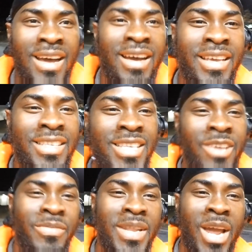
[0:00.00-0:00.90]
uh, it
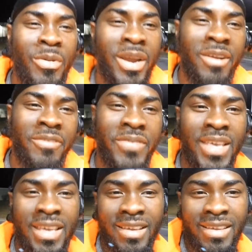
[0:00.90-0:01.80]
saved me that wrecker
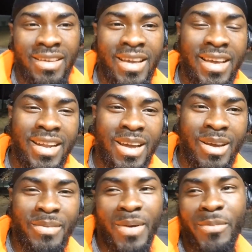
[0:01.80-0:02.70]
fee, and
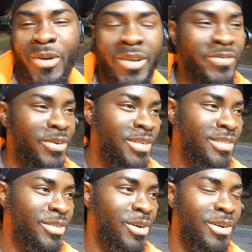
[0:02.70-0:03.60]
um, I'm
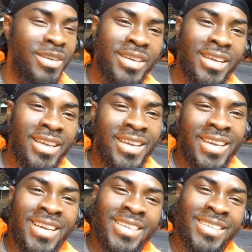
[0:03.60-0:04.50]
grateful. So,
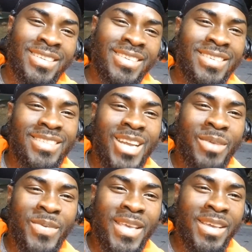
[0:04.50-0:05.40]

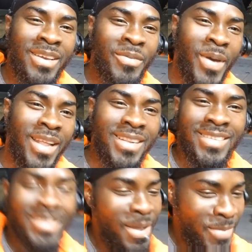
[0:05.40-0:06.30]
J B,
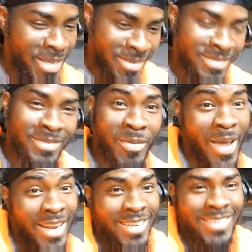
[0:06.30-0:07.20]
well, I mean,
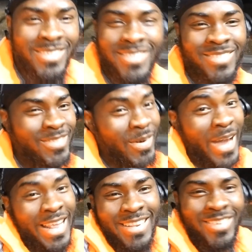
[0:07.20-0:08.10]
well,
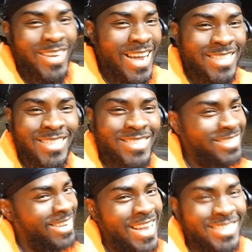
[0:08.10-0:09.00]
well, you guys,
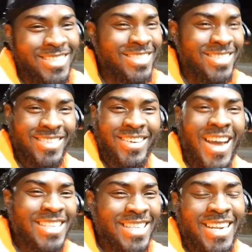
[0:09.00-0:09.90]
you guys,
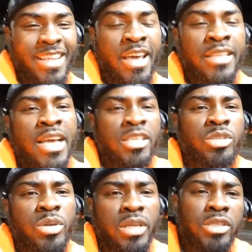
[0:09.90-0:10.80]
you guys did it.
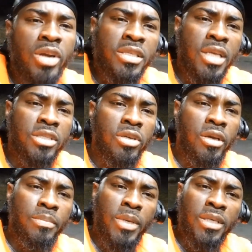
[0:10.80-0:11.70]
Thanks for tuning in. TroyStarz
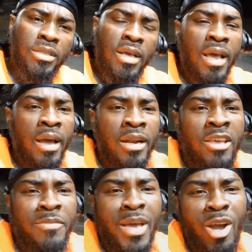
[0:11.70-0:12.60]
trucking, peace.
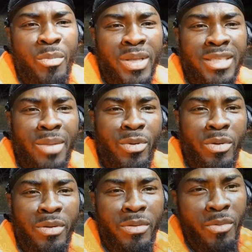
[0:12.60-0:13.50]
Leave me a comment. Tell
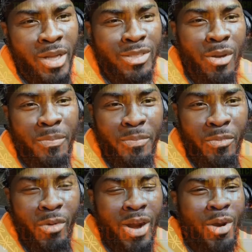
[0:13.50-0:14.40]
me what's up,
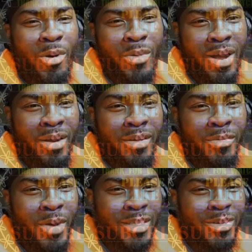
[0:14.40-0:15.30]
where I go
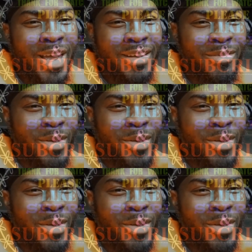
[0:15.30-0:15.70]
wrong, what should I,